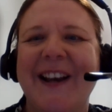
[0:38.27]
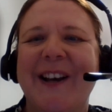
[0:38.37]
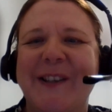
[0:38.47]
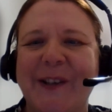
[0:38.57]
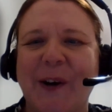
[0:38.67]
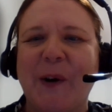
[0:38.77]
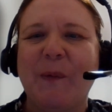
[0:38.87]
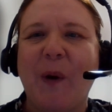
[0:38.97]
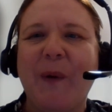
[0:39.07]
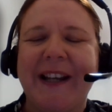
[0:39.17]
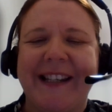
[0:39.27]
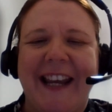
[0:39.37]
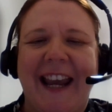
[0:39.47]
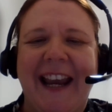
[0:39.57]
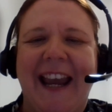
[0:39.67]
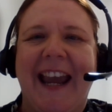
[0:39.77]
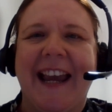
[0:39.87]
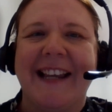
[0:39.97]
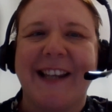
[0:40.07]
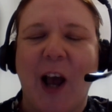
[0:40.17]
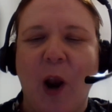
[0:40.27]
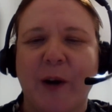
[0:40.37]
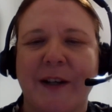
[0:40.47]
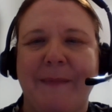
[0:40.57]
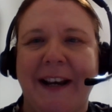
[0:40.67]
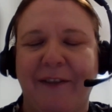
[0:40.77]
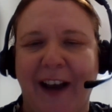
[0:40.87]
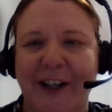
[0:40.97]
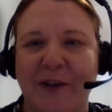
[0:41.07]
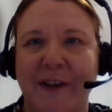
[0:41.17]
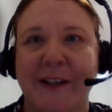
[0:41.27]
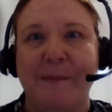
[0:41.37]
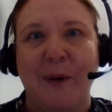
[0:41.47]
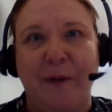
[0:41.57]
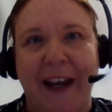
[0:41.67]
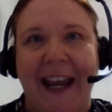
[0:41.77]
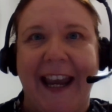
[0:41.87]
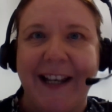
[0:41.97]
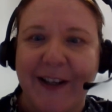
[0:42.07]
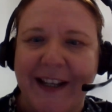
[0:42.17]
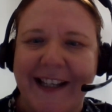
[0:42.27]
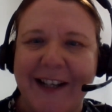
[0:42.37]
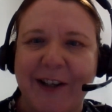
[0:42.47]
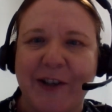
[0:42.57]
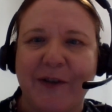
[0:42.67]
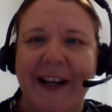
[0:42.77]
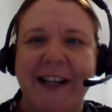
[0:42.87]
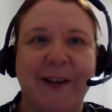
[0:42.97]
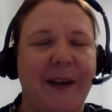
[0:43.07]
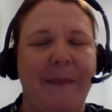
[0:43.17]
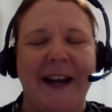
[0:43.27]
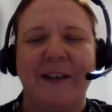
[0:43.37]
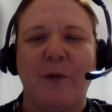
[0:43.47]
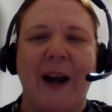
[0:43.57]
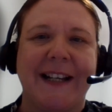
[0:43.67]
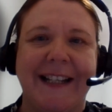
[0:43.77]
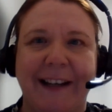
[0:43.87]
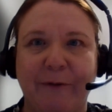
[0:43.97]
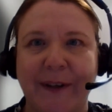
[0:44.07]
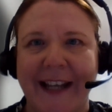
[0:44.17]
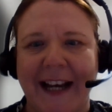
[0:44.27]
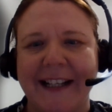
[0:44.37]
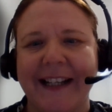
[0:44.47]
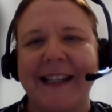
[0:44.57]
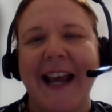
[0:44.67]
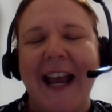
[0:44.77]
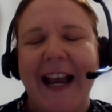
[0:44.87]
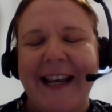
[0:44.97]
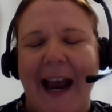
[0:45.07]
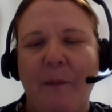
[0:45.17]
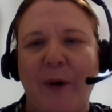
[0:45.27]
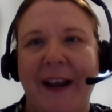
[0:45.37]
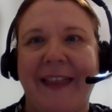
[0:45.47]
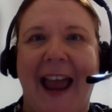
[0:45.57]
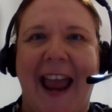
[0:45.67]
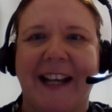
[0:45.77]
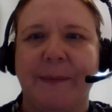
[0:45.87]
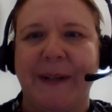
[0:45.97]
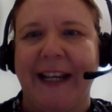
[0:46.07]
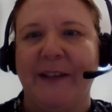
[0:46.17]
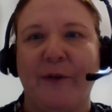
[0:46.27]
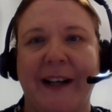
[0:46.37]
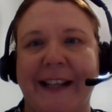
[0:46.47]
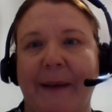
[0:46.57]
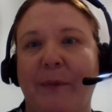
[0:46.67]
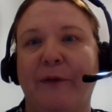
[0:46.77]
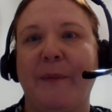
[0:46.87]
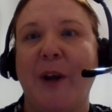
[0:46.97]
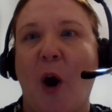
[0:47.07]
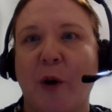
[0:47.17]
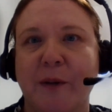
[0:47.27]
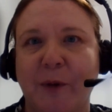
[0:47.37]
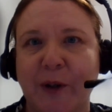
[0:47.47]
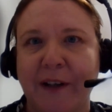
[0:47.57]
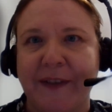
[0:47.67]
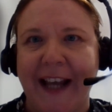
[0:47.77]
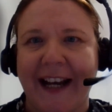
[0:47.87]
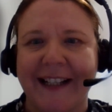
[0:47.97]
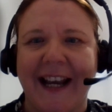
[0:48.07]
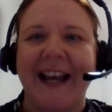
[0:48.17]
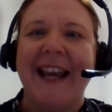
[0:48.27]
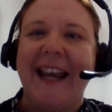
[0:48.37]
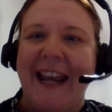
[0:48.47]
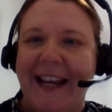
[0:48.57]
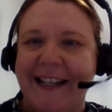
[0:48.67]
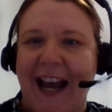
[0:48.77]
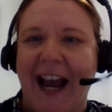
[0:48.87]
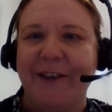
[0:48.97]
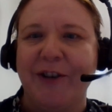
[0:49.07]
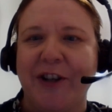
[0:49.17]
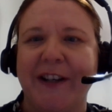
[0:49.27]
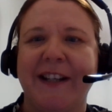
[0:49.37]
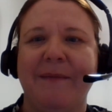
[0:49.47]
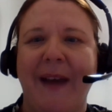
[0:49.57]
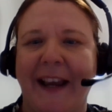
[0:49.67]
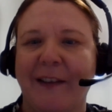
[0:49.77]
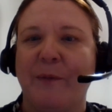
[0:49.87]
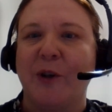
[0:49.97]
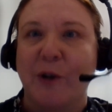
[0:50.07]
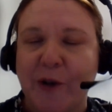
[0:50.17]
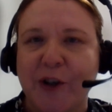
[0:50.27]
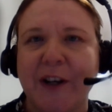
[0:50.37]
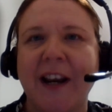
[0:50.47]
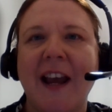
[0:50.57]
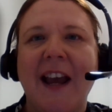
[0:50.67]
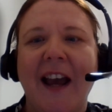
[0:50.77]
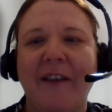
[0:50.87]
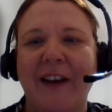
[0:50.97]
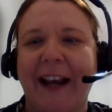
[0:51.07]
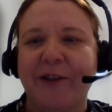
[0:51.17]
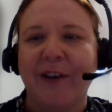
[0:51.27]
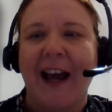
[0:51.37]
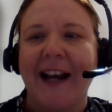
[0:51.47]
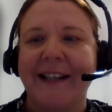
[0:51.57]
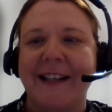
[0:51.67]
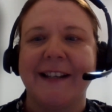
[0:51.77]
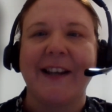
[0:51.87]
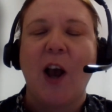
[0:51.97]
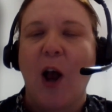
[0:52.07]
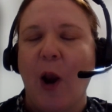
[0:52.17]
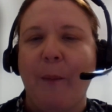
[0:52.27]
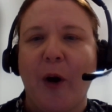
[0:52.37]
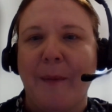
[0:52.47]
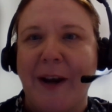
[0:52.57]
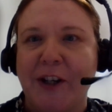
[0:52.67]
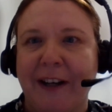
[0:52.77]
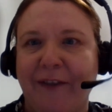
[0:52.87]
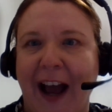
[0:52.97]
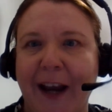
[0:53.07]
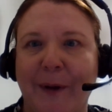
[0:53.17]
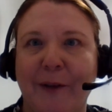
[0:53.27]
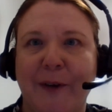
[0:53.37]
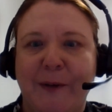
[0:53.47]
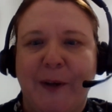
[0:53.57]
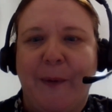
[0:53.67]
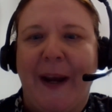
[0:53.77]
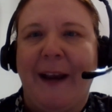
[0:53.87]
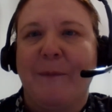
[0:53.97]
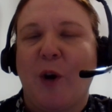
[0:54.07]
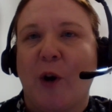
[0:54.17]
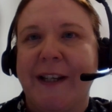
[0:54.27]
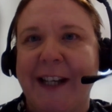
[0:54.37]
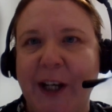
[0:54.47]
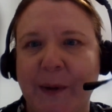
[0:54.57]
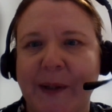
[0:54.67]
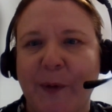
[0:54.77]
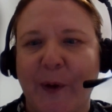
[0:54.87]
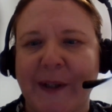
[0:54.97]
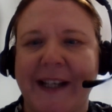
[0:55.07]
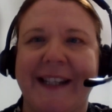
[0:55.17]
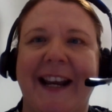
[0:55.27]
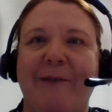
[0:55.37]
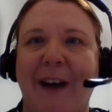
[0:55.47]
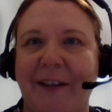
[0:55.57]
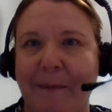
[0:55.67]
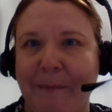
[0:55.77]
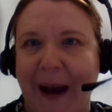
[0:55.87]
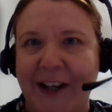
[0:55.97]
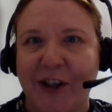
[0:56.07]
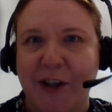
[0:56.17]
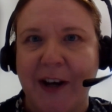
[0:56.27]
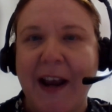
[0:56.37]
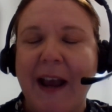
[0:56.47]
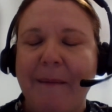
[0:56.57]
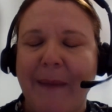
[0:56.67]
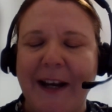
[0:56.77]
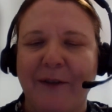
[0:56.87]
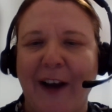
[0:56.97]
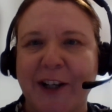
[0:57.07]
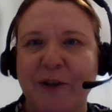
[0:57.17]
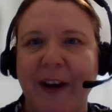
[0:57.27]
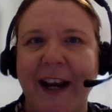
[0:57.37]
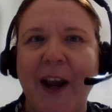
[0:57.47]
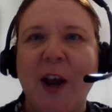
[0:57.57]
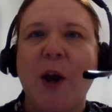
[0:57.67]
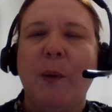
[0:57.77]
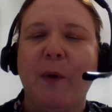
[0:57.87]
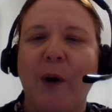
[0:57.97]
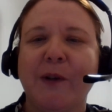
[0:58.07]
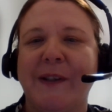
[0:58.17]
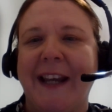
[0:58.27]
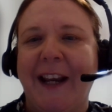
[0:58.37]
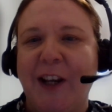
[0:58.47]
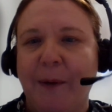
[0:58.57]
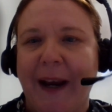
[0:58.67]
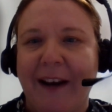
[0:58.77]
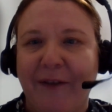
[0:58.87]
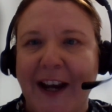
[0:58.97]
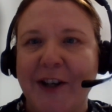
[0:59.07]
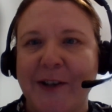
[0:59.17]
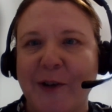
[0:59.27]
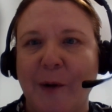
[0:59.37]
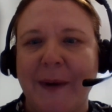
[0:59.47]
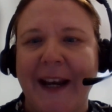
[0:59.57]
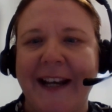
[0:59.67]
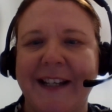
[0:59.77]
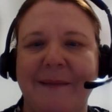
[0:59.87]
So what we're seeing is a lot of manufacturers moving into this industry. So they might have worked in different sectors, now bringing their expertise, for example, from the automotive sector into hydrogen to make the production of electrolysers a lot more commercially viable through doing continuous processing rather than batch manufacturing. We're also seeing new innovations coming in to